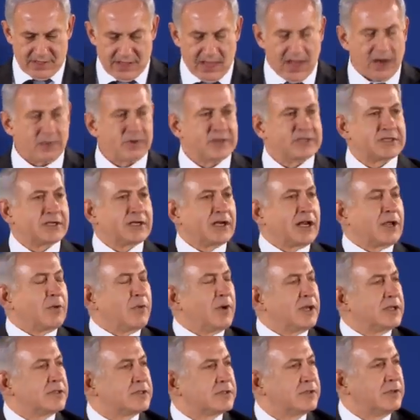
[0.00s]
I recently
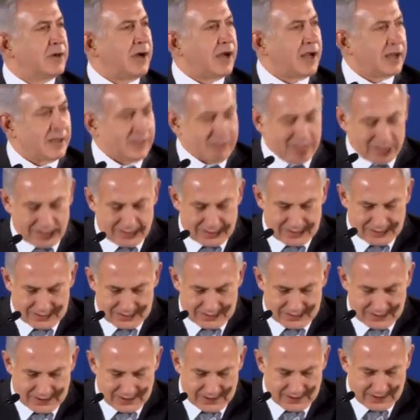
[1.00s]
went to Holland
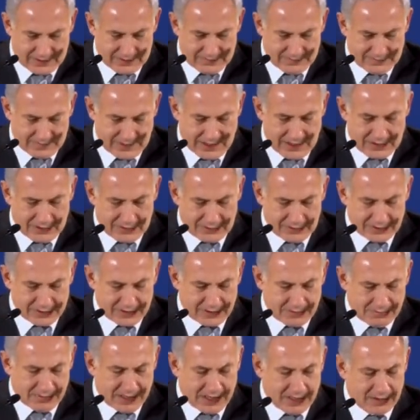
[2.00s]
and learned
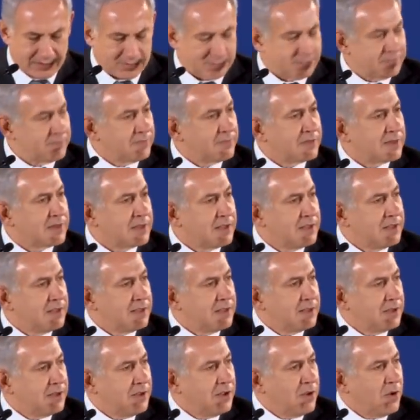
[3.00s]
about
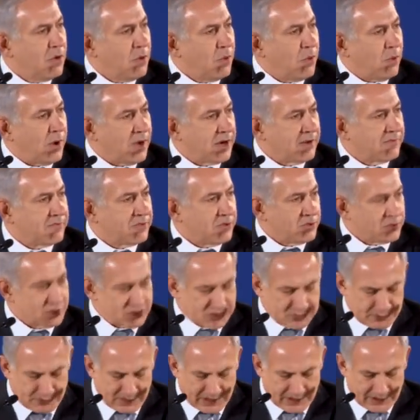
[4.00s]
one of
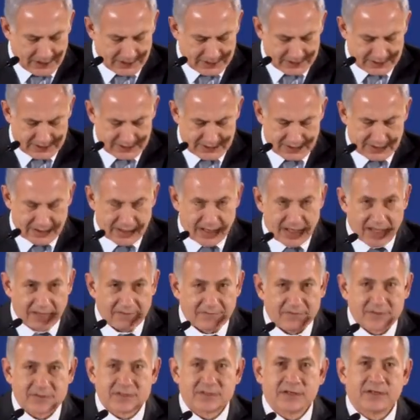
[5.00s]
those sparks.
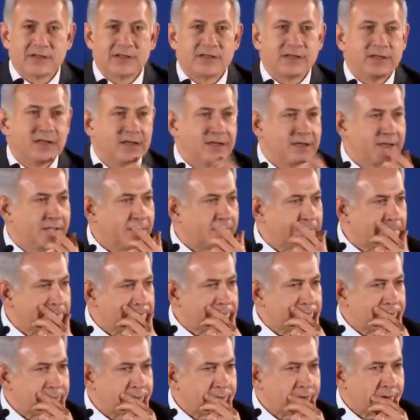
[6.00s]
I visited
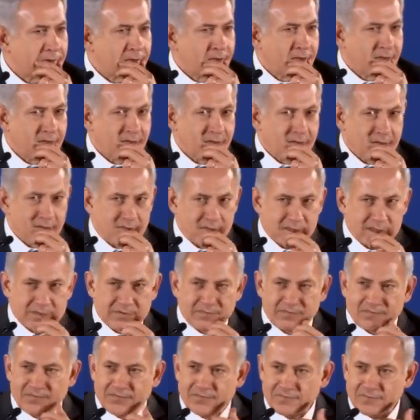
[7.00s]

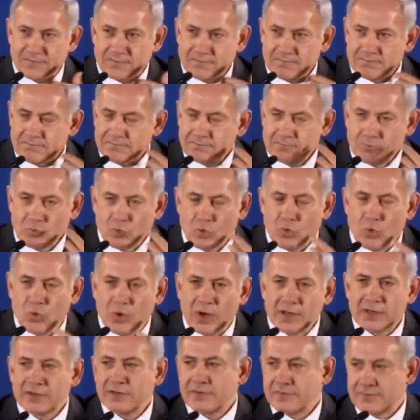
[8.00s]
this
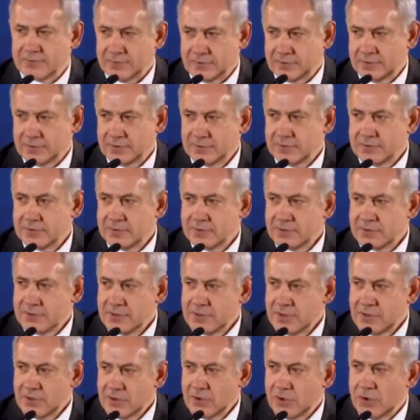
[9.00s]
wonderful
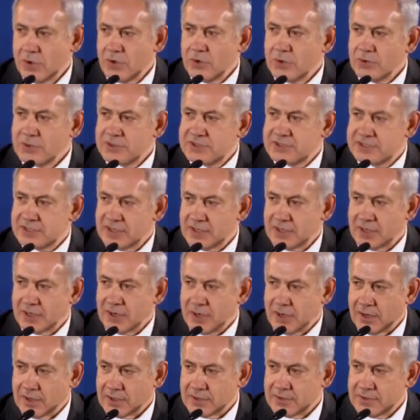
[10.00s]
old
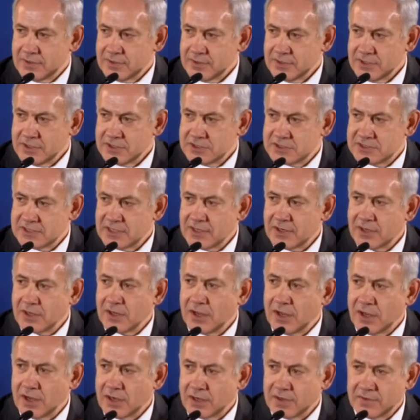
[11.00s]
synagogue, the
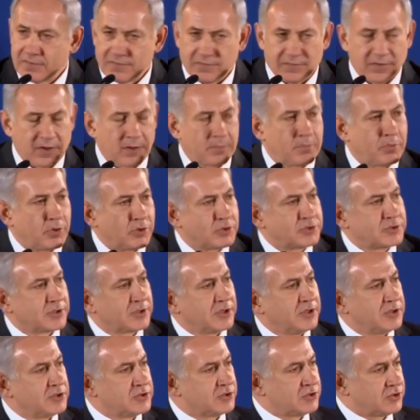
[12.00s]
synagogue of
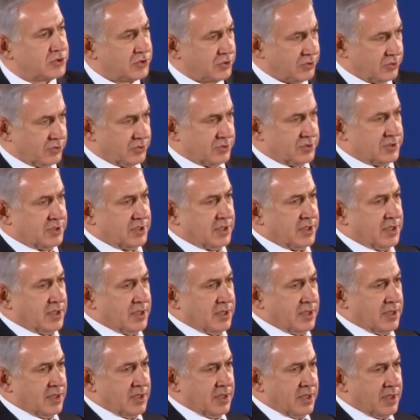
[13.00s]
Portuguese Jews
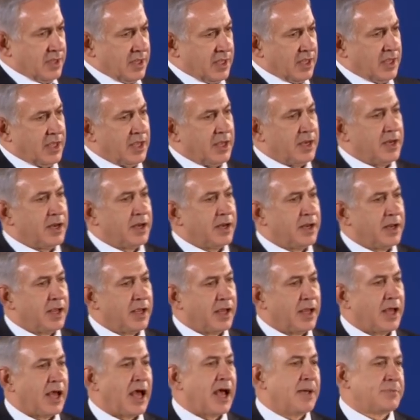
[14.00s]
in
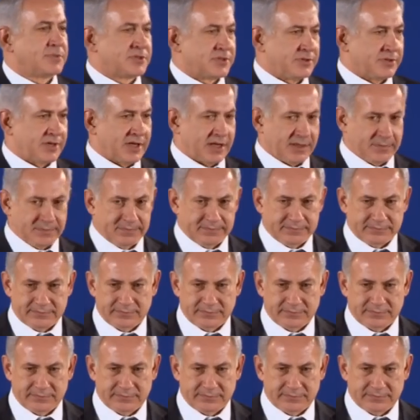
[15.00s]
Amsterdam.